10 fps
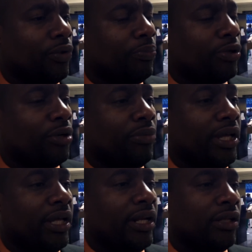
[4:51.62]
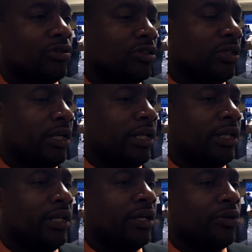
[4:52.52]
We put him in
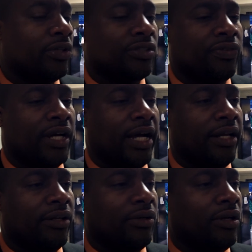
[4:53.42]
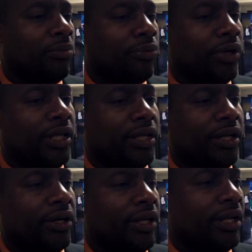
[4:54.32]
and give Christopher Hyde a break
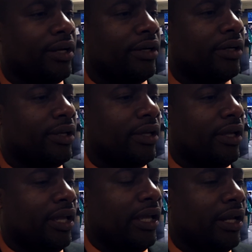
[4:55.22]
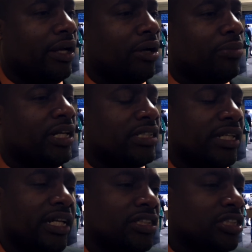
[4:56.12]
here and there. But
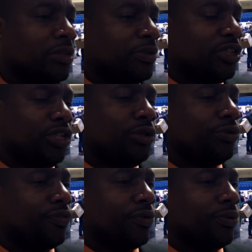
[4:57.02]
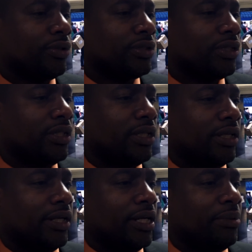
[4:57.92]
his leadership is huge for
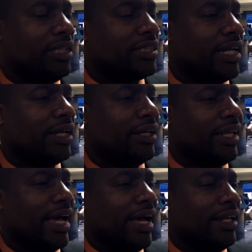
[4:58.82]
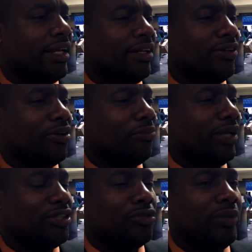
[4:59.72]
us. He's kind of a guy that
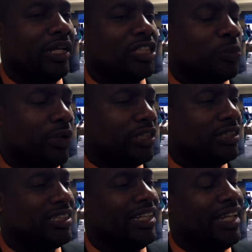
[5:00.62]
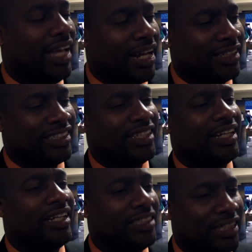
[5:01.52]
don't make too many expressions, and he kind of
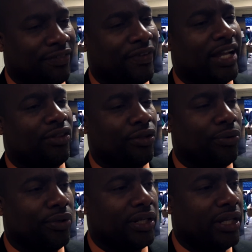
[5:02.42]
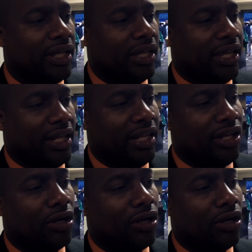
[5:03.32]
study and just fight through it. And he